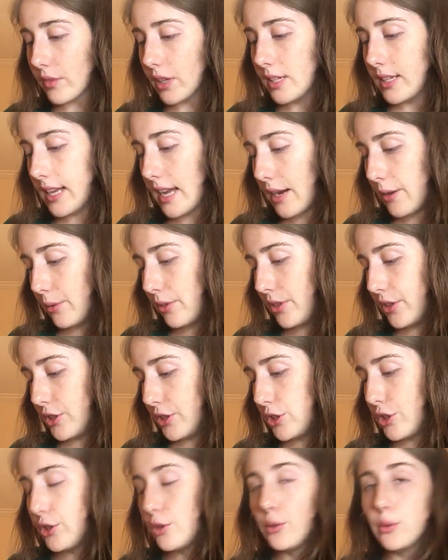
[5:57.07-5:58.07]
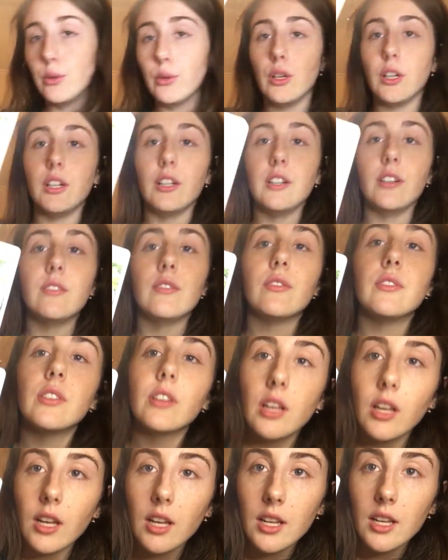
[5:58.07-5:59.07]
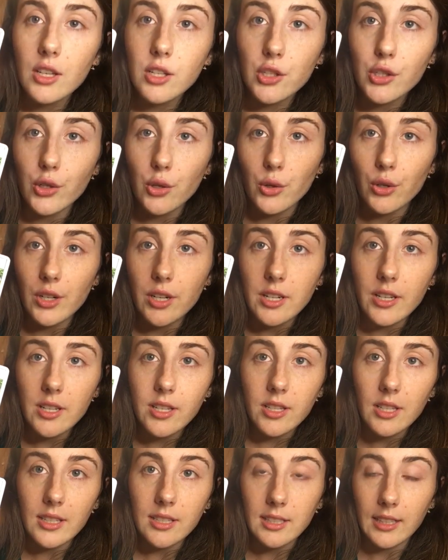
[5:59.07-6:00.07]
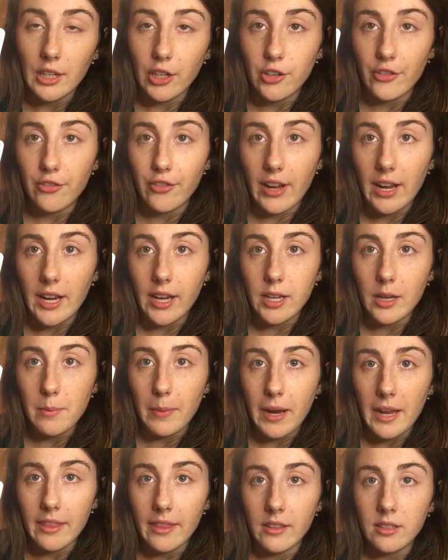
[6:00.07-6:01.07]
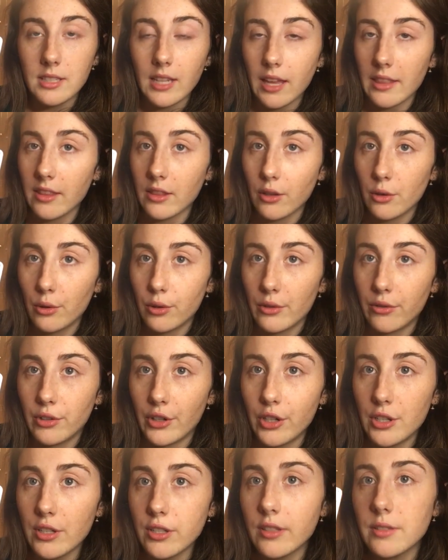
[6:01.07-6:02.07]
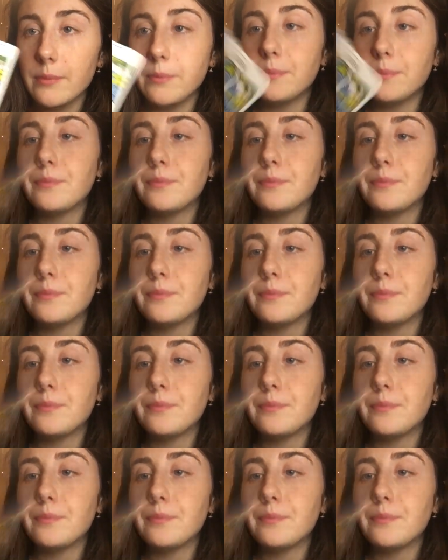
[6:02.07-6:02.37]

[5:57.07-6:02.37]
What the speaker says: Now, the Two of Swords is clarified by the Death in the reverse.